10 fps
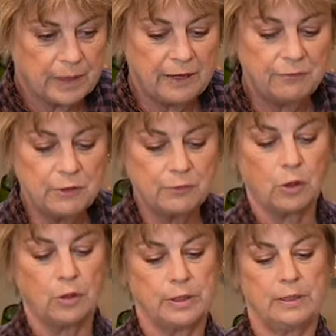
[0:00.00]
if you've
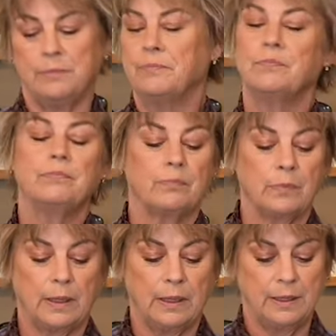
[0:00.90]
got a um,
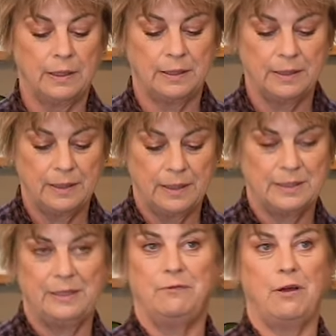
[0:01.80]

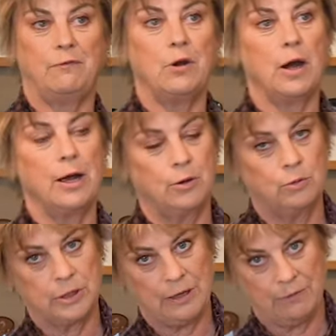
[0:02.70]
deep fat fryer or
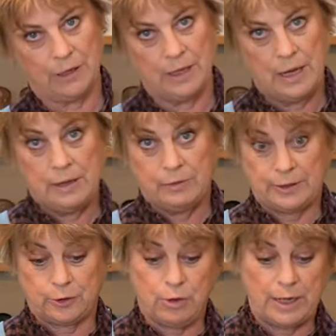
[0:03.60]
whatever,
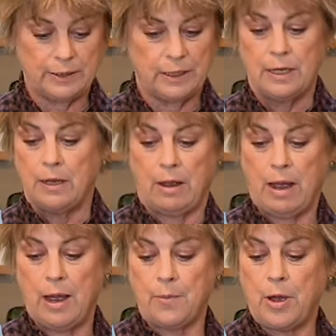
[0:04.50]
that's great.
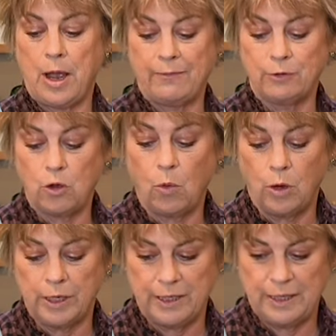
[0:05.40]
Um, I haven't got
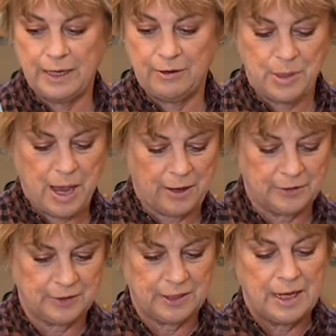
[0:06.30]
one in here in the
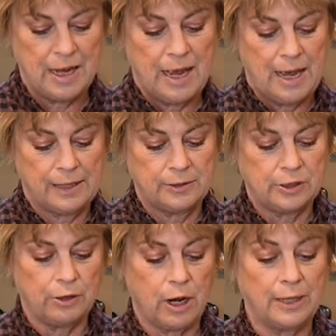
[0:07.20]
house. And
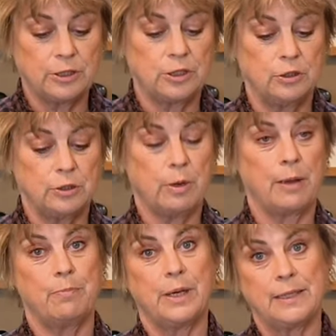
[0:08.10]
so I just use my
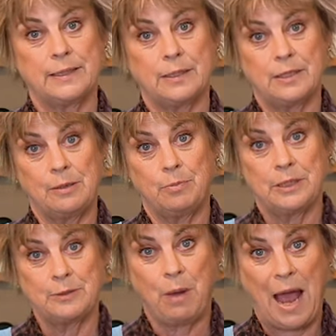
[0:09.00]
biggest,
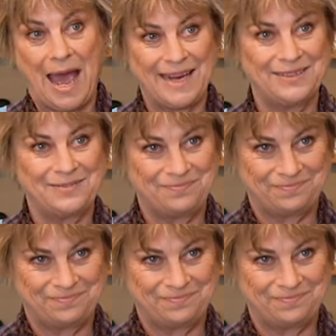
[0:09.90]
deepest pan.